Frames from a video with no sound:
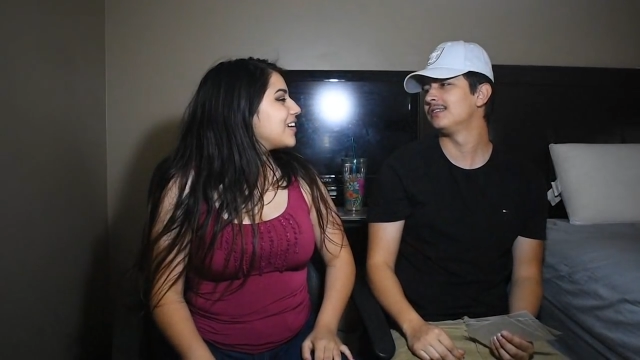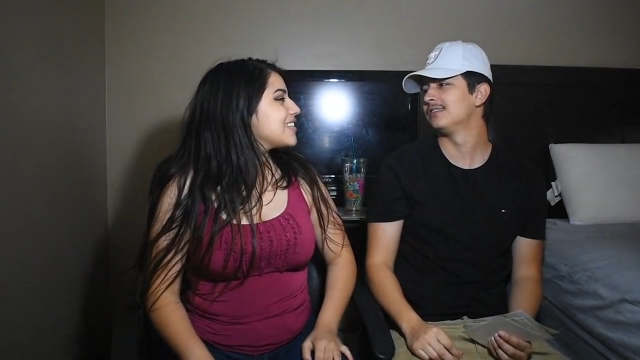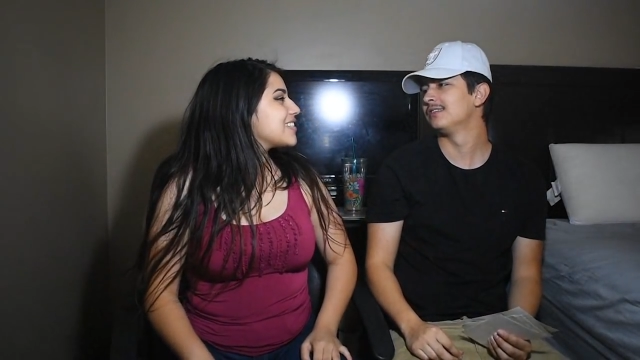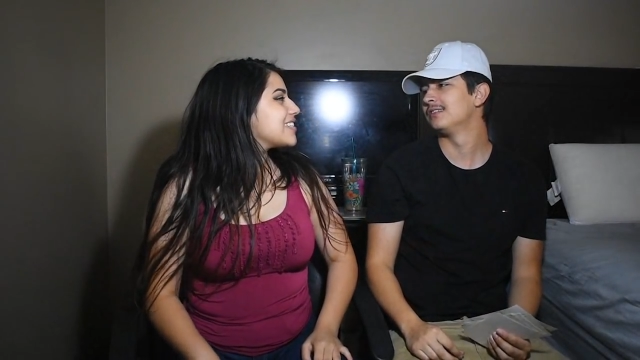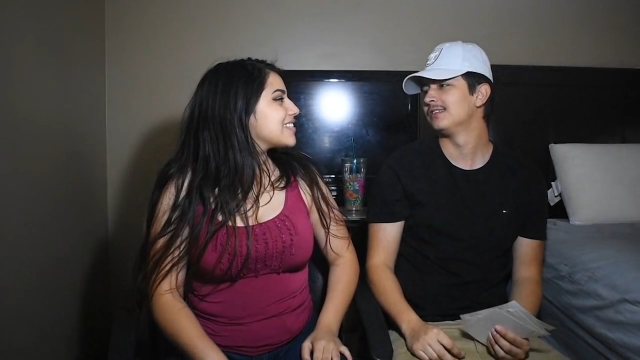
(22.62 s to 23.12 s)
Speaker 1: What is
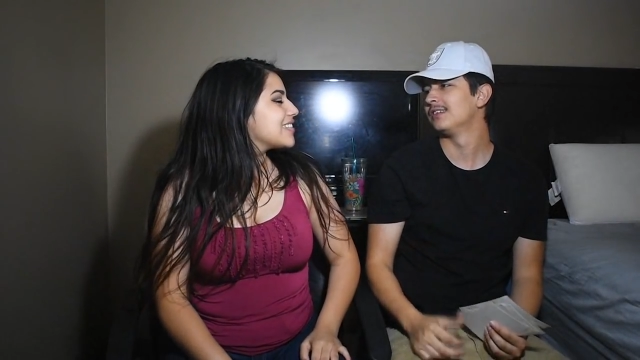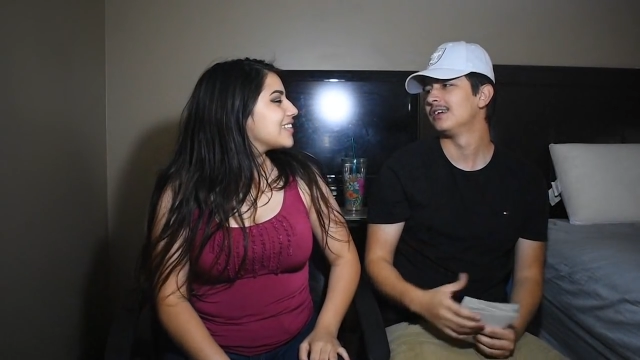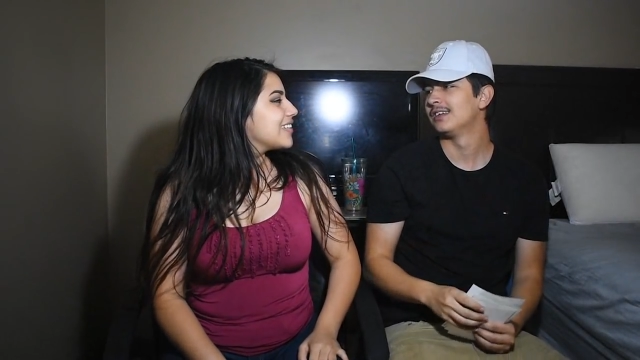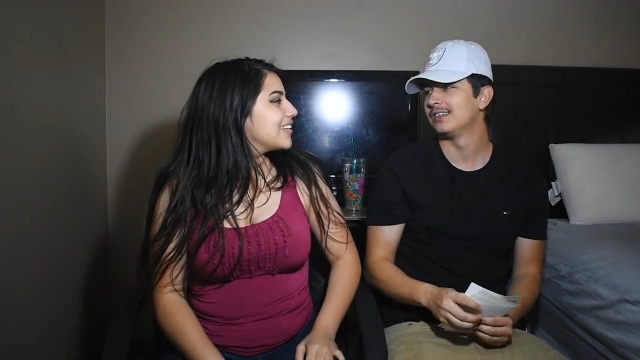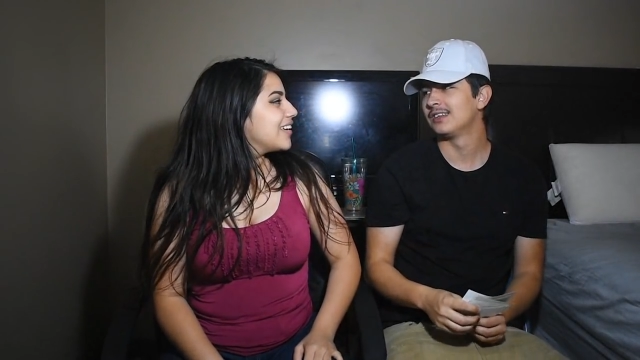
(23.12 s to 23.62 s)
this?
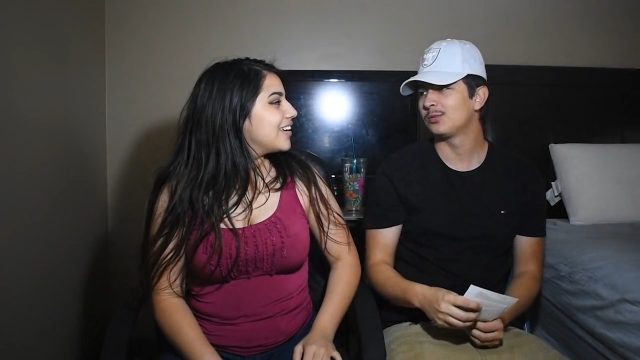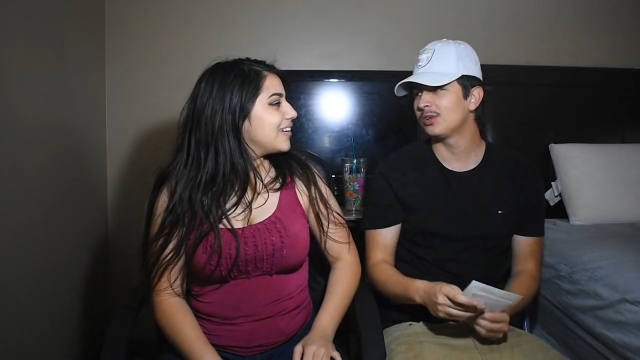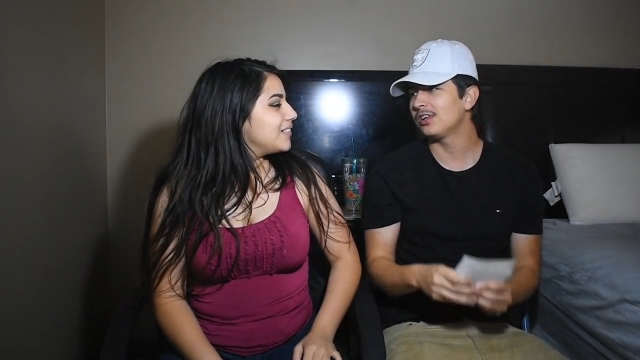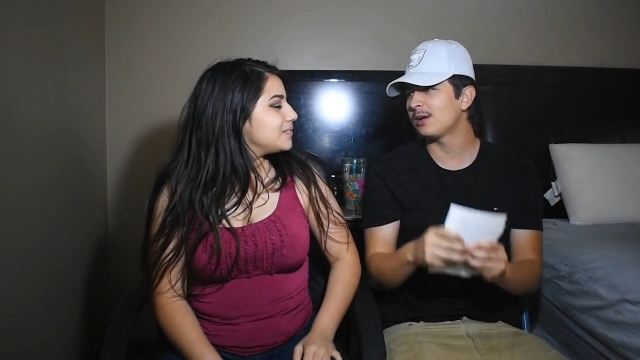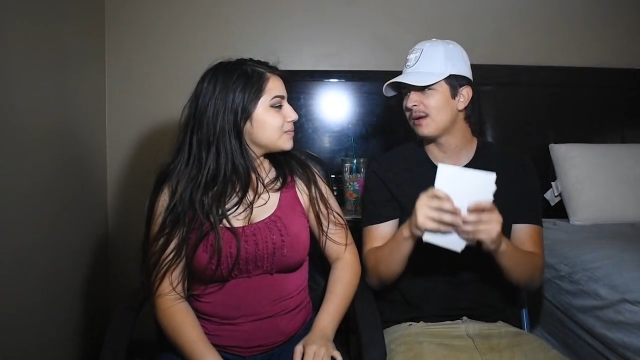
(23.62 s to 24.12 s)
Speaker 2: Because we
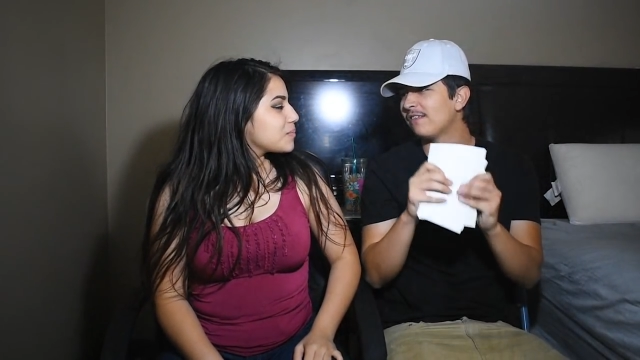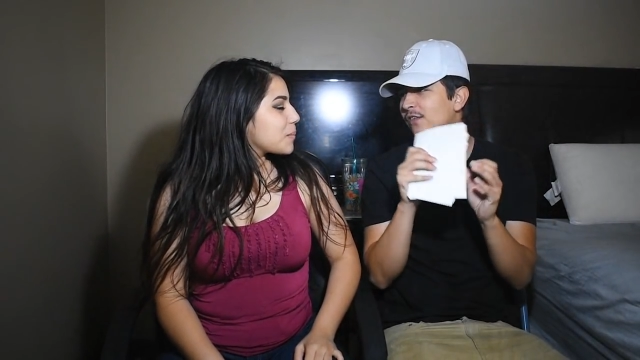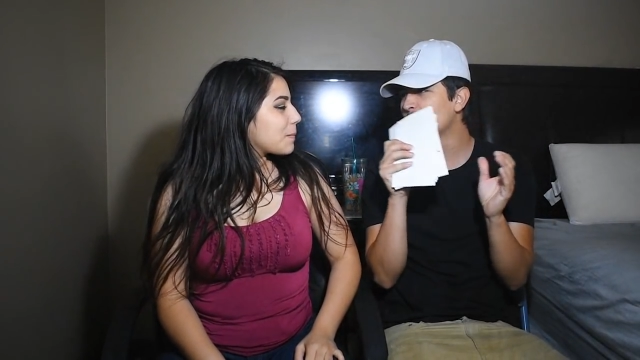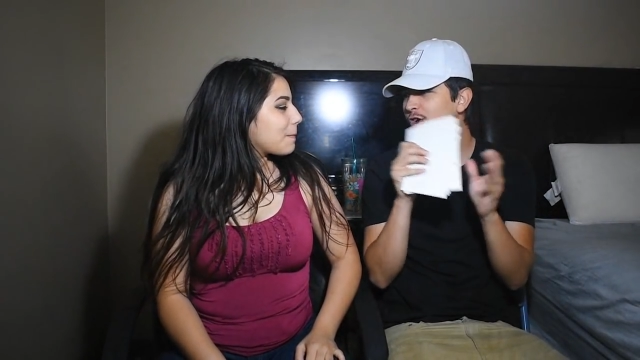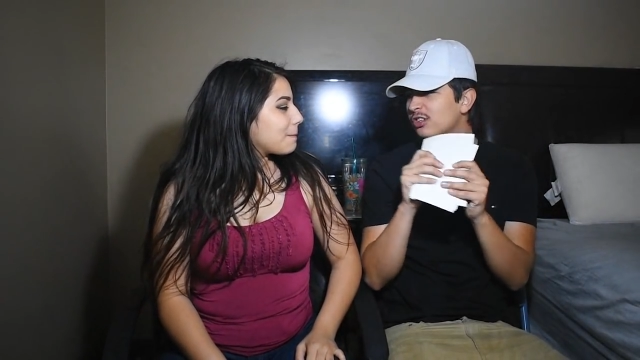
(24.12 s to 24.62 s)
look at my
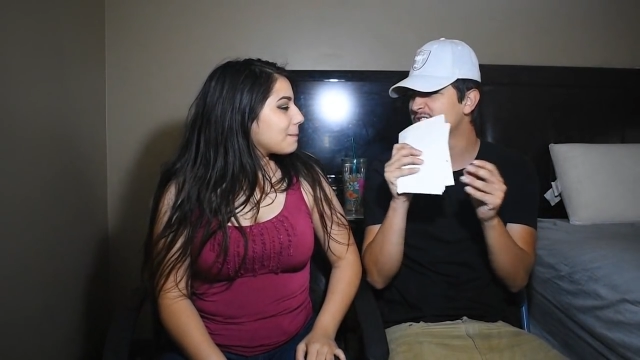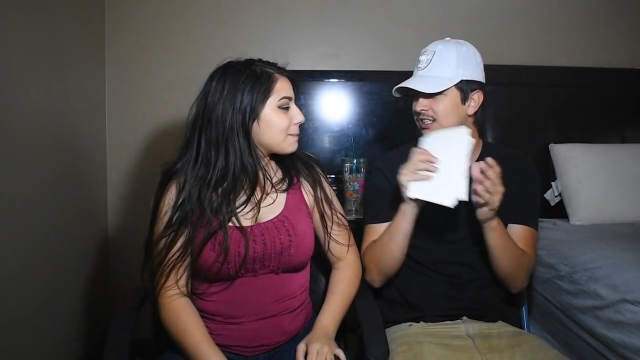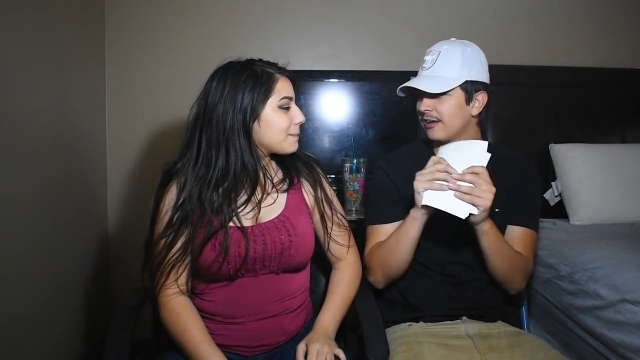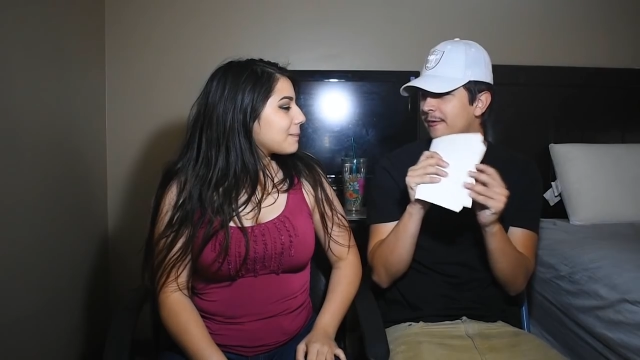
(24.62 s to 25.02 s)
photos.